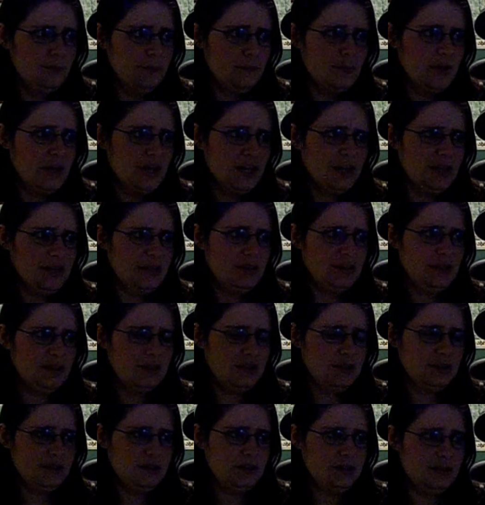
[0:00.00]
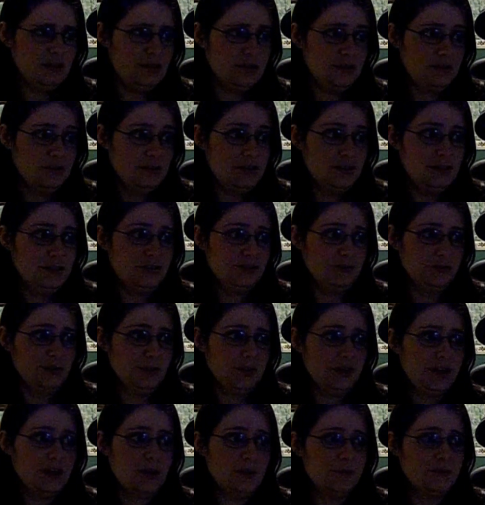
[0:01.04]
But it's
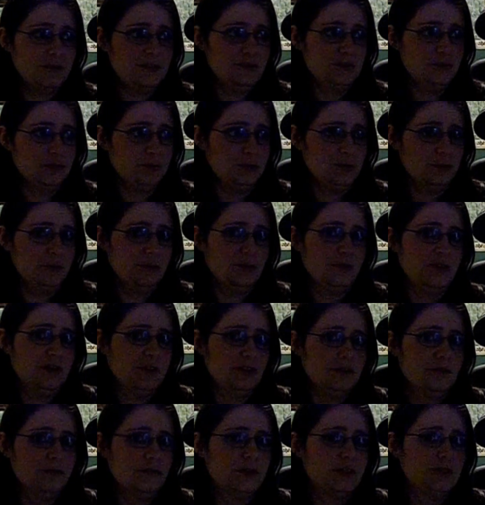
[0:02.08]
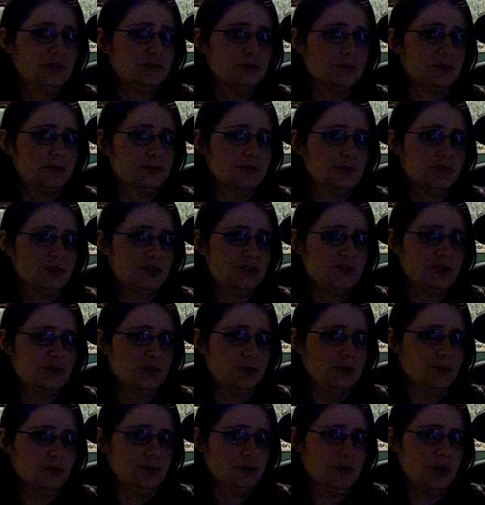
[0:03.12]
really up to the individuals
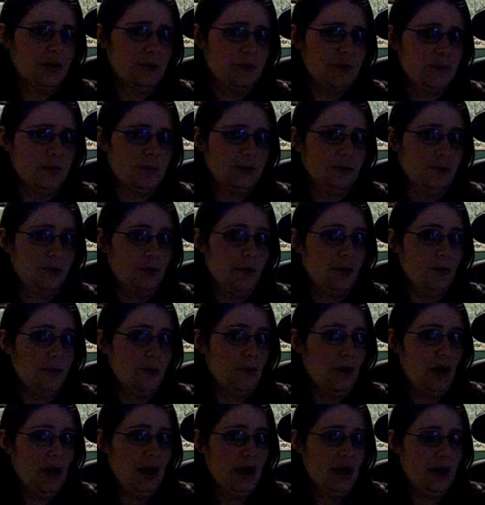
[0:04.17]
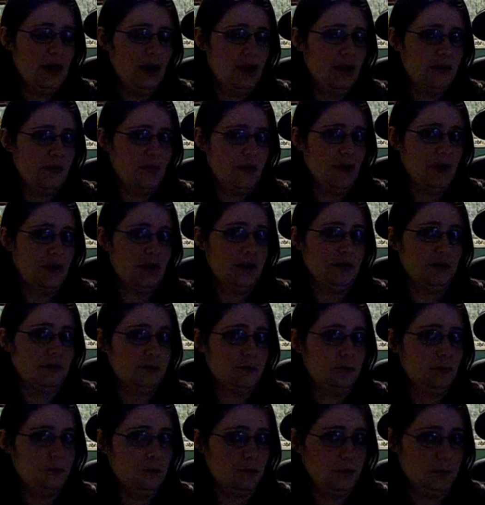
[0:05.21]
to let people know, hey, that
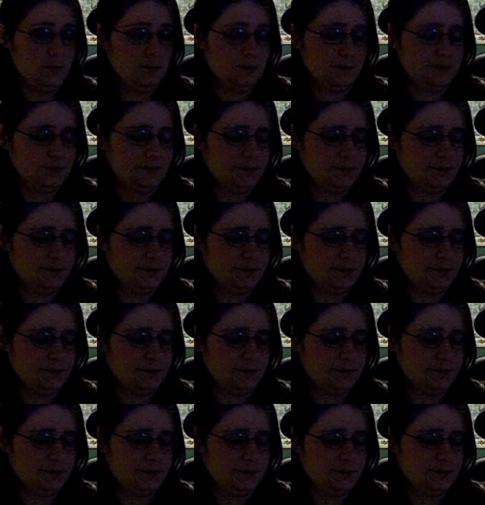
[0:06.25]
ain't cool.